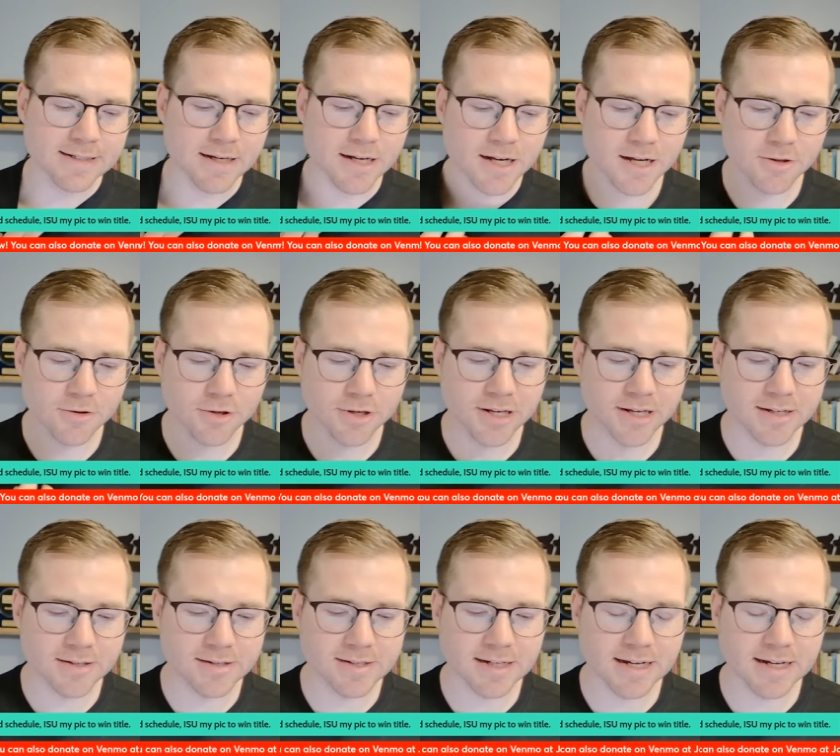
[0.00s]

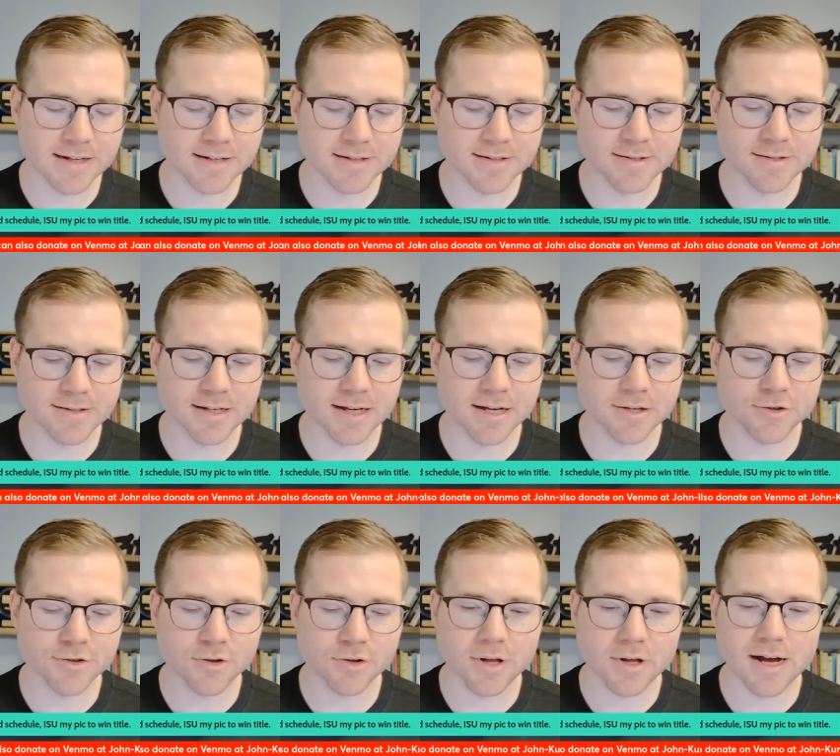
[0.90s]
Looking at standings and
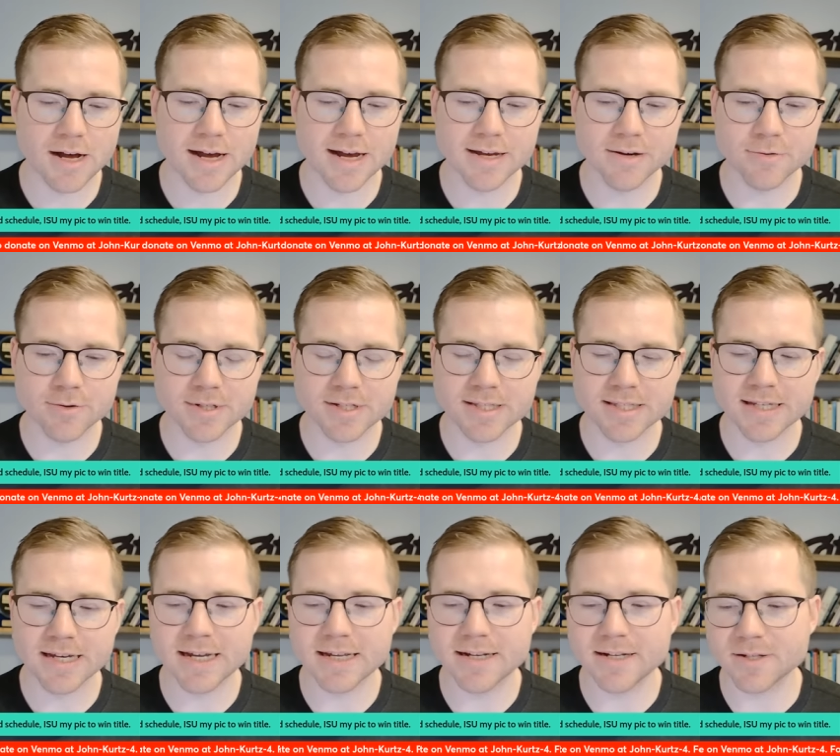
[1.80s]
schedule, Iowa
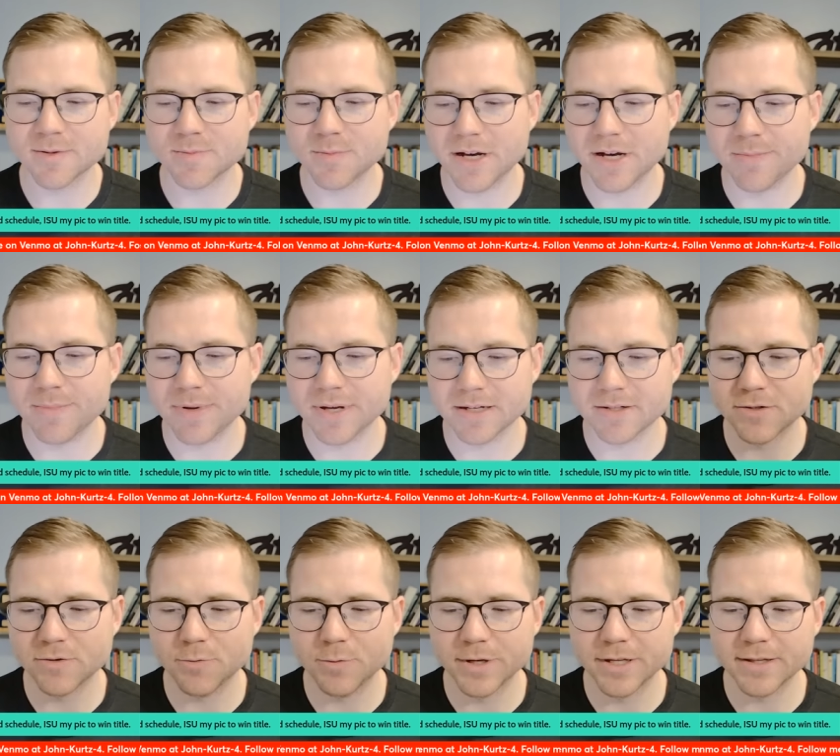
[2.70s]
State is my pick
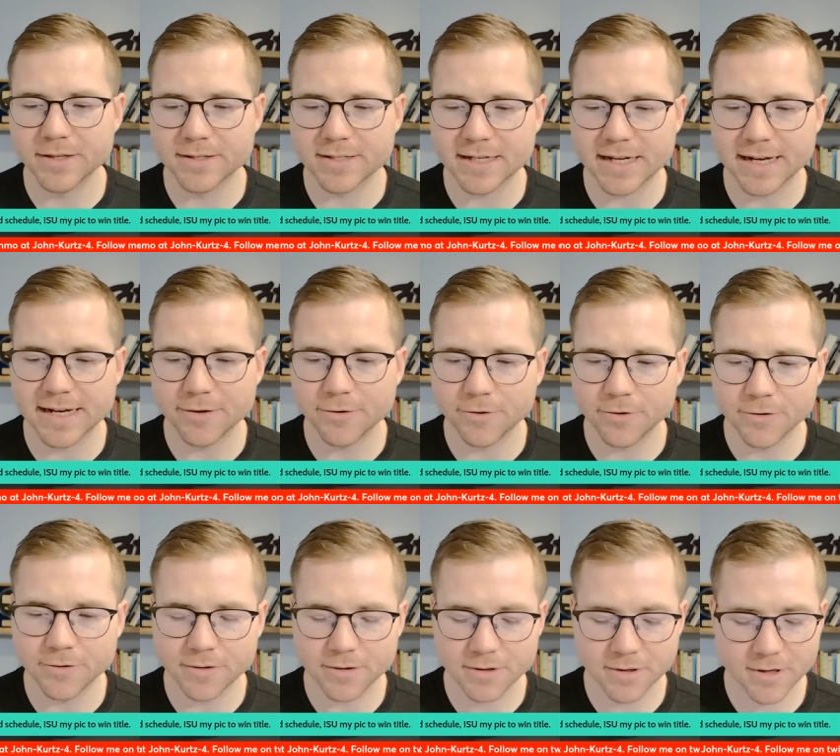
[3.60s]
to win the
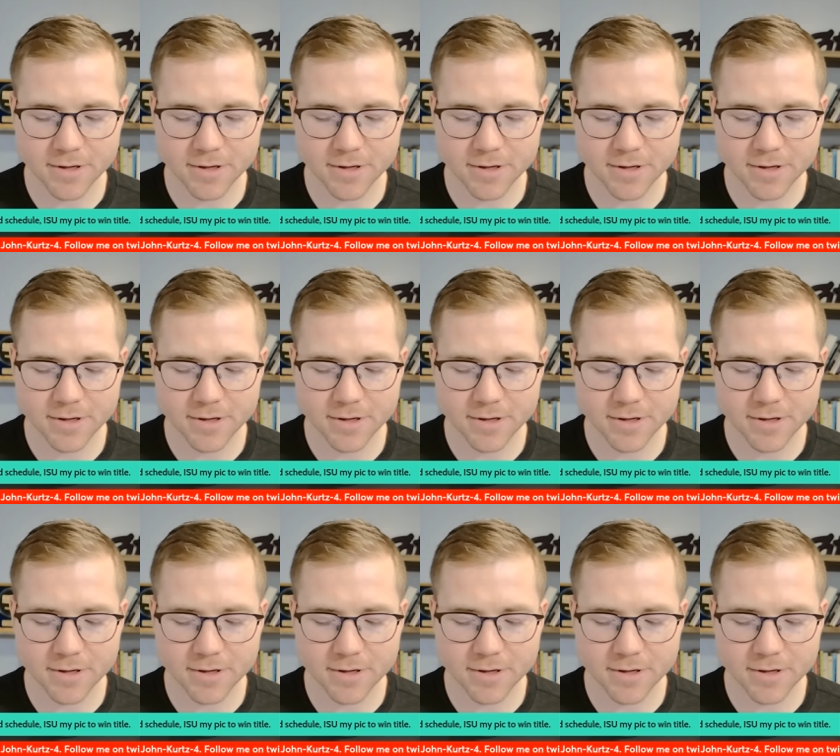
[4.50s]
title.